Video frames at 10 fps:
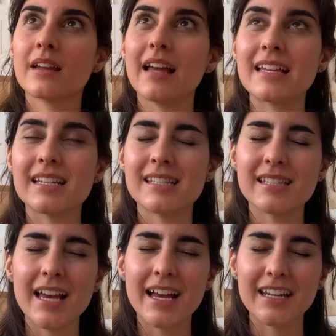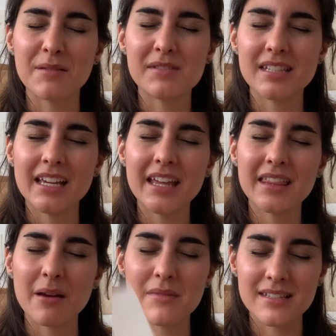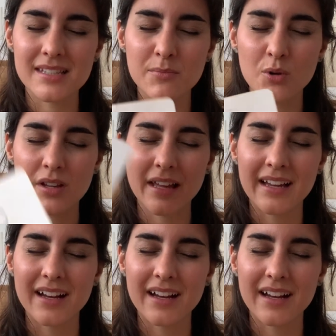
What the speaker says: as I said, I'm seeing them as more like a